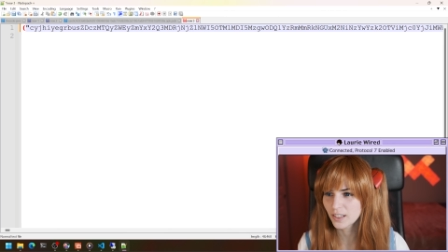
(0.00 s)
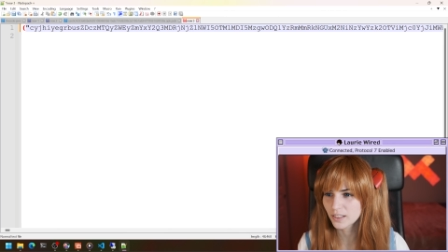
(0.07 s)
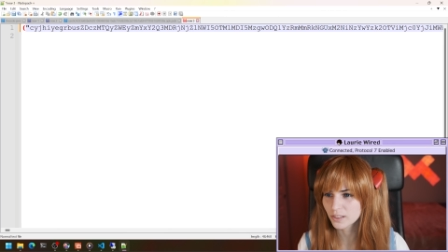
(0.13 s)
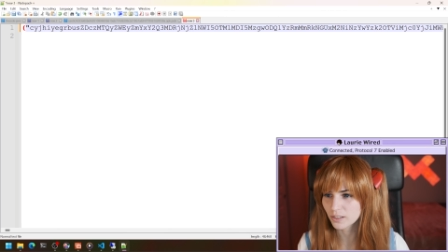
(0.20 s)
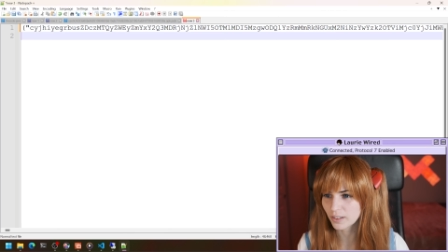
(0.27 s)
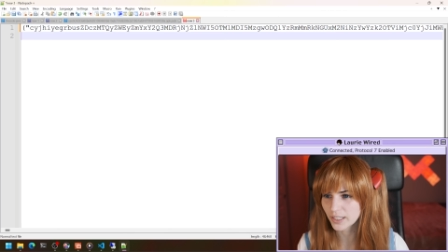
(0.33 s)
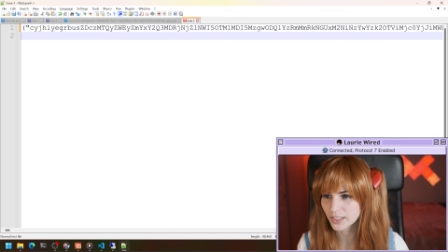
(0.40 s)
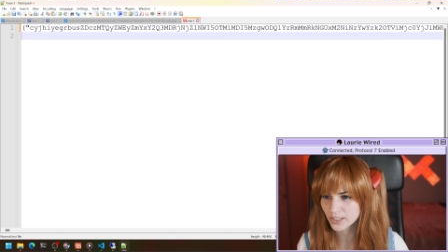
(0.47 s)

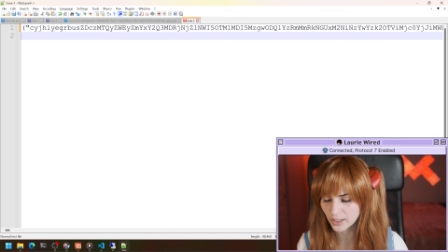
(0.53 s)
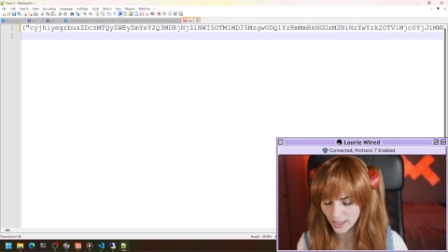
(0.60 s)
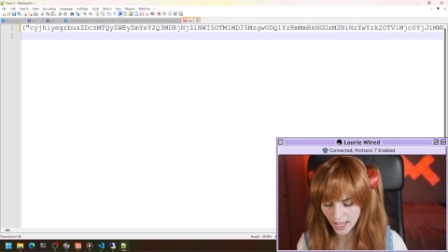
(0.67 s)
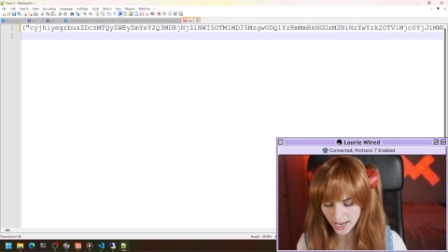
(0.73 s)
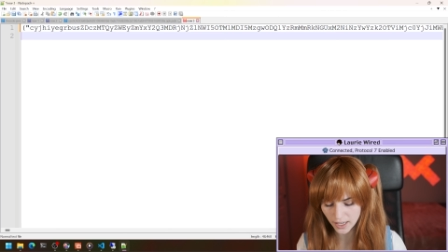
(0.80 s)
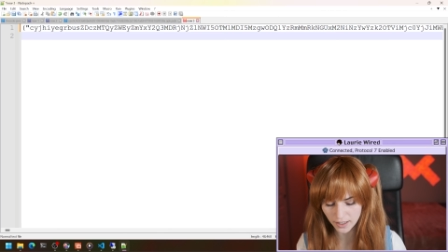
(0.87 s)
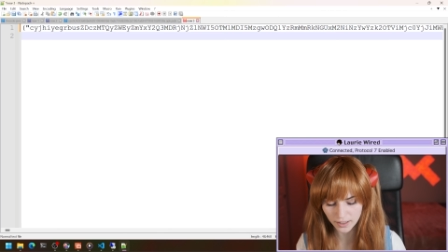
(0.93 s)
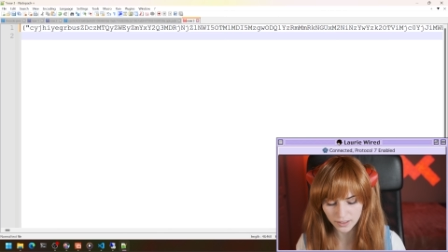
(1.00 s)
So let's
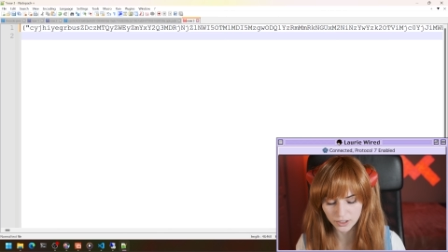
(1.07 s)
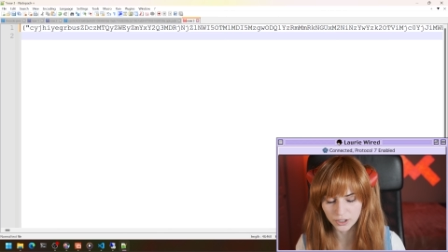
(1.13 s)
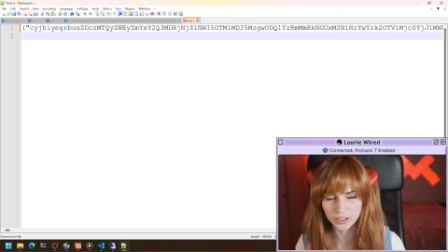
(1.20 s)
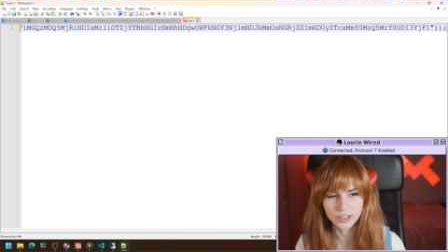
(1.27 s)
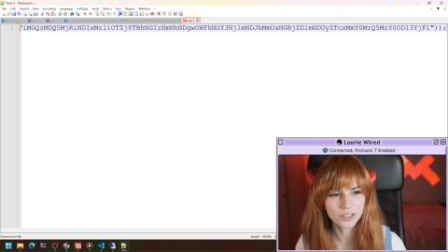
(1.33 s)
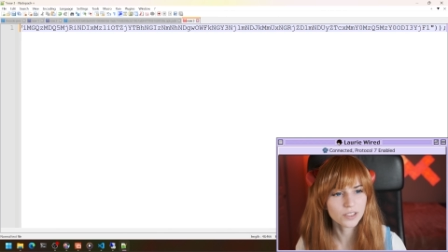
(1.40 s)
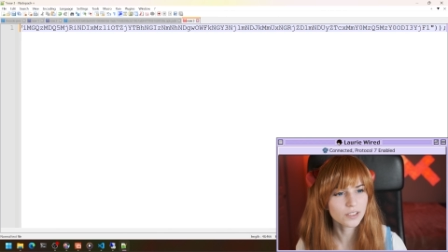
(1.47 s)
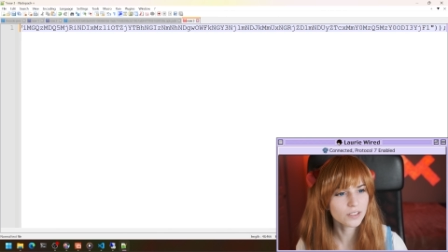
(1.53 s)
then
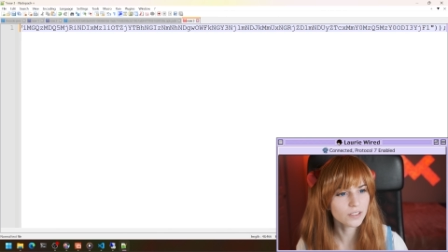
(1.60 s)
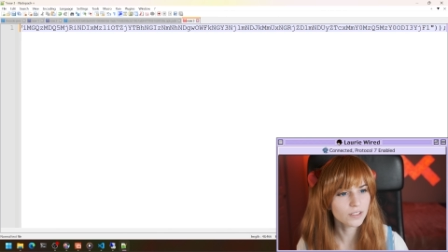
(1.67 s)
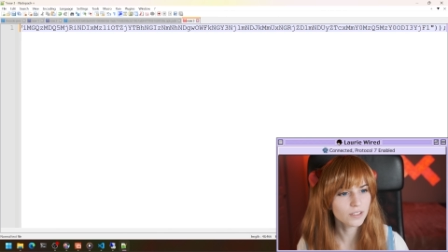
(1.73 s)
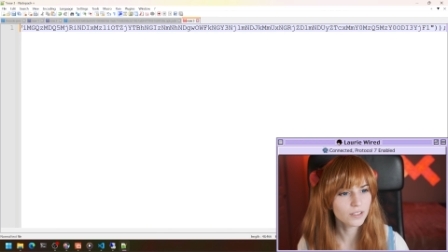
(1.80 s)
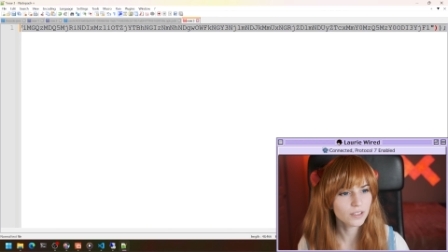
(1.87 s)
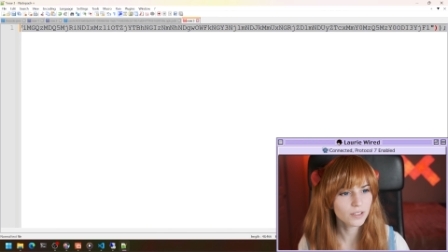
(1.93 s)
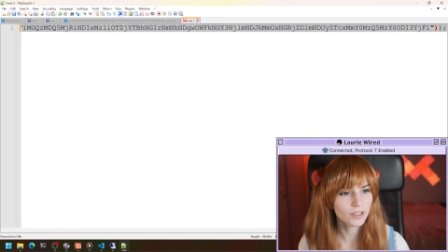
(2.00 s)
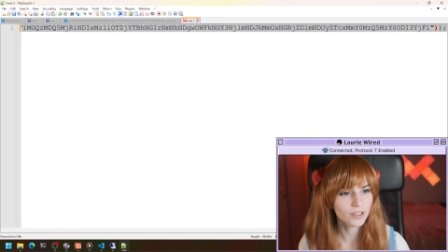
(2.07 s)
just
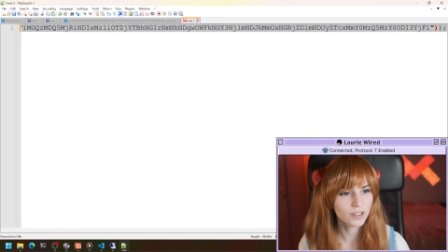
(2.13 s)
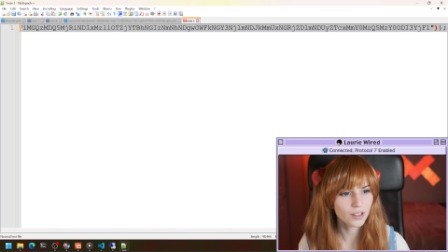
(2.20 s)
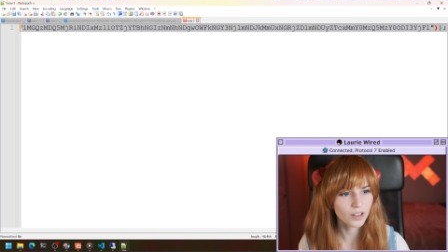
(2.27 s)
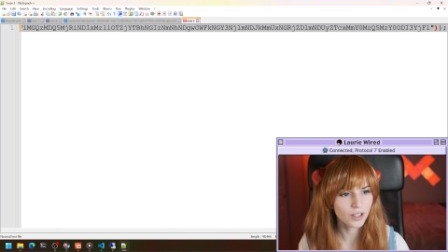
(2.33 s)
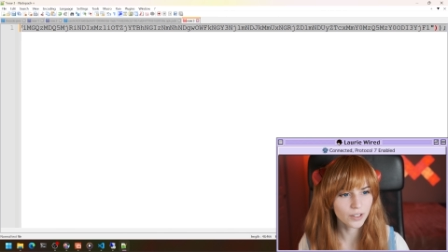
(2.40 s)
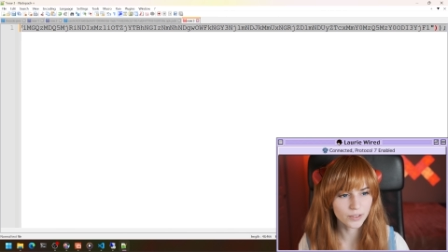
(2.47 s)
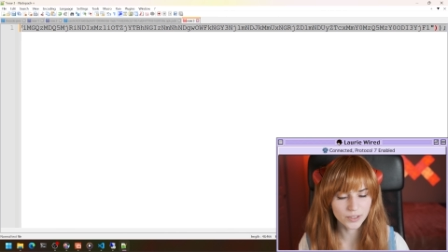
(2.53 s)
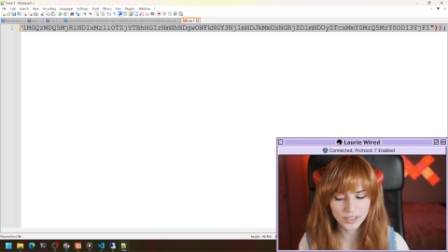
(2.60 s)

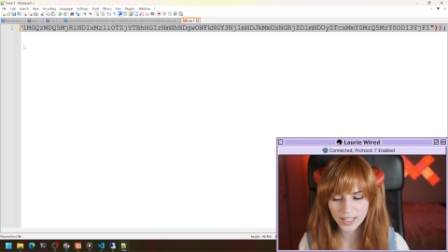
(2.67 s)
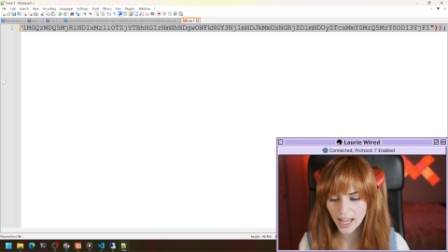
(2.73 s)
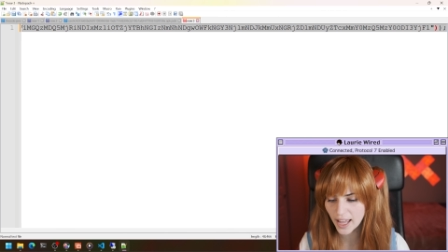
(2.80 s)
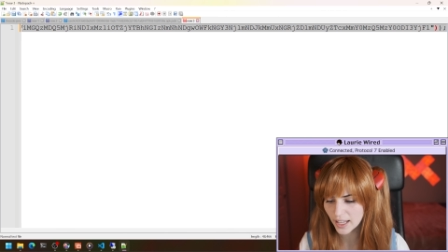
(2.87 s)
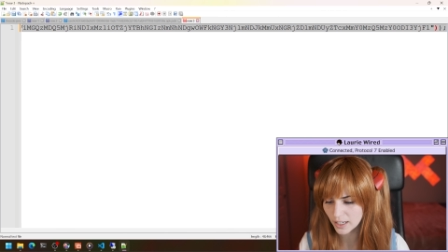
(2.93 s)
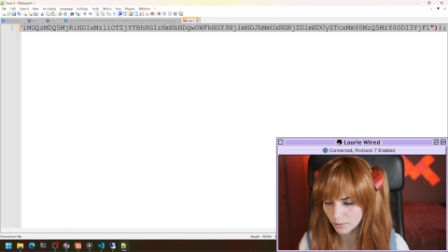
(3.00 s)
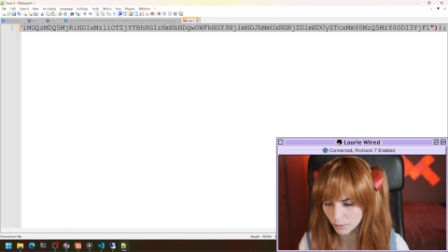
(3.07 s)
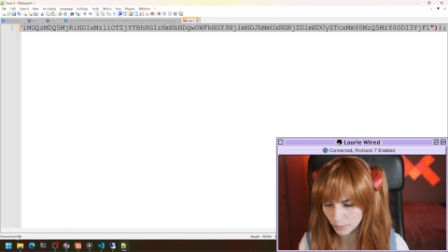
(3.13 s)
close
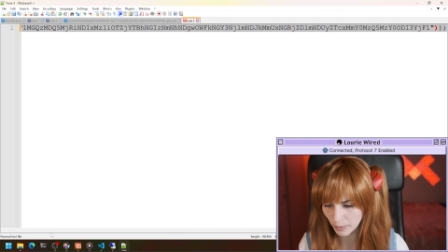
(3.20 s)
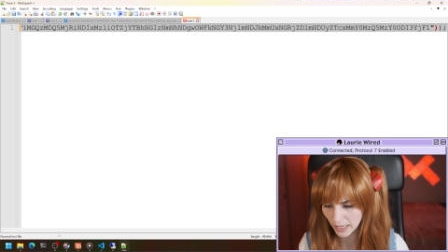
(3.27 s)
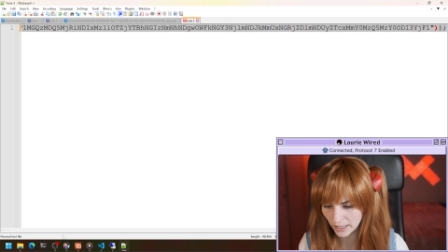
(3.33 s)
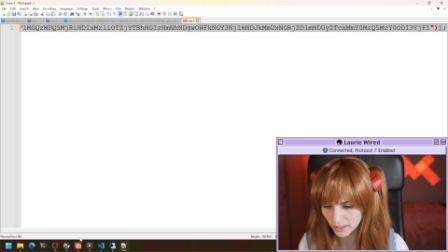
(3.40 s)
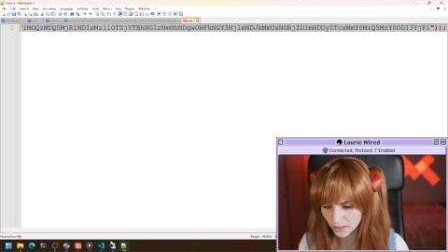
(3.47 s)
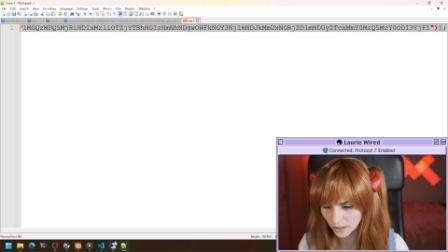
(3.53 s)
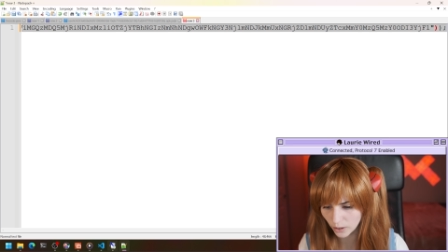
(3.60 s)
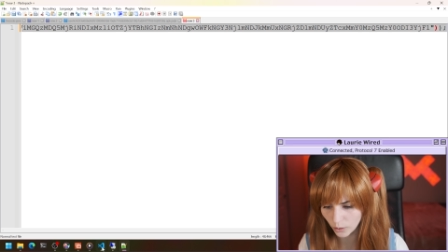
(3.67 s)
that and we'll
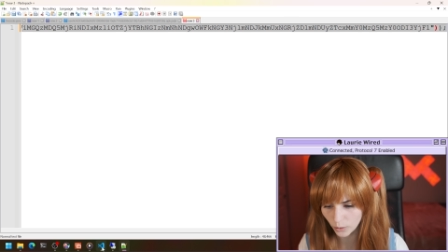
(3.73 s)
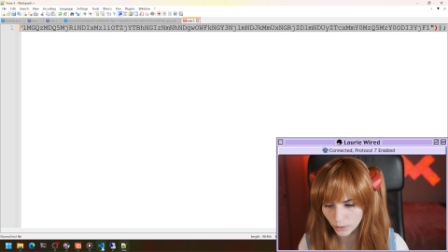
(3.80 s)
paste our whole